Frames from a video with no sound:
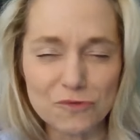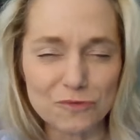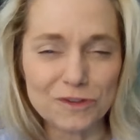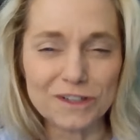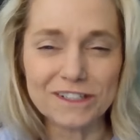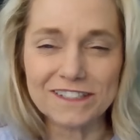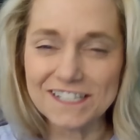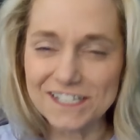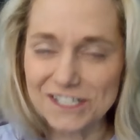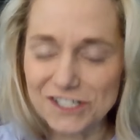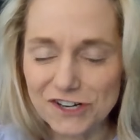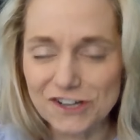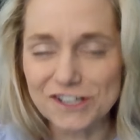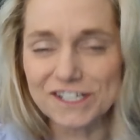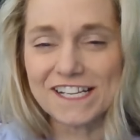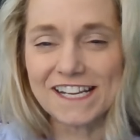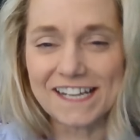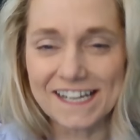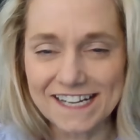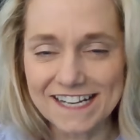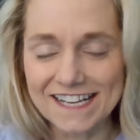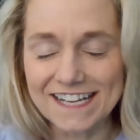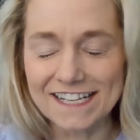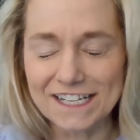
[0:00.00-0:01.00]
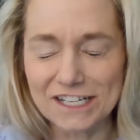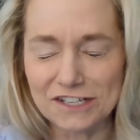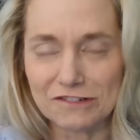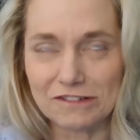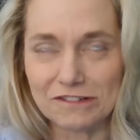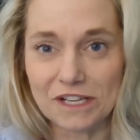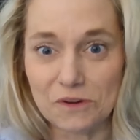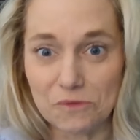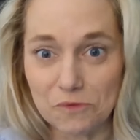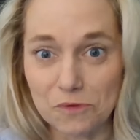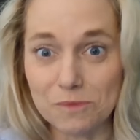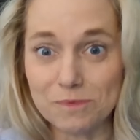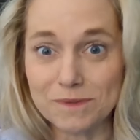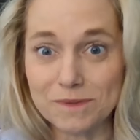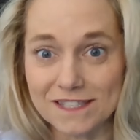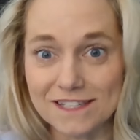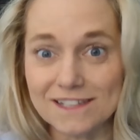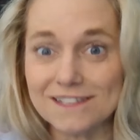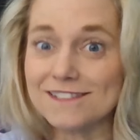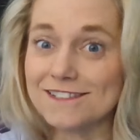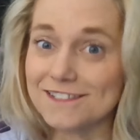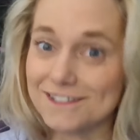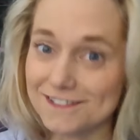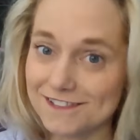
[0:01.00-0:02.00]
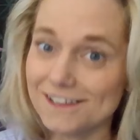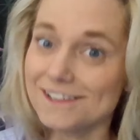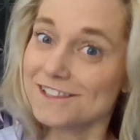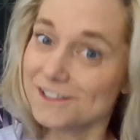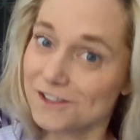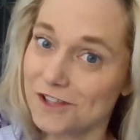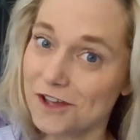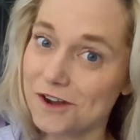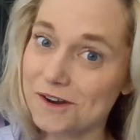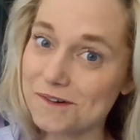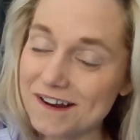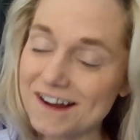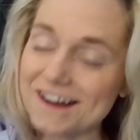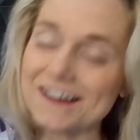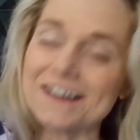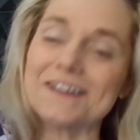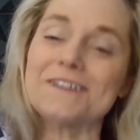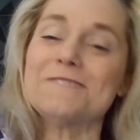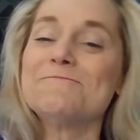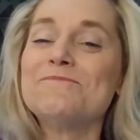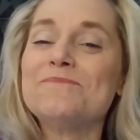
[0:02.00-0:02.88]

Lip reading: really start digging in and you're like, whoops, that's a lot of work.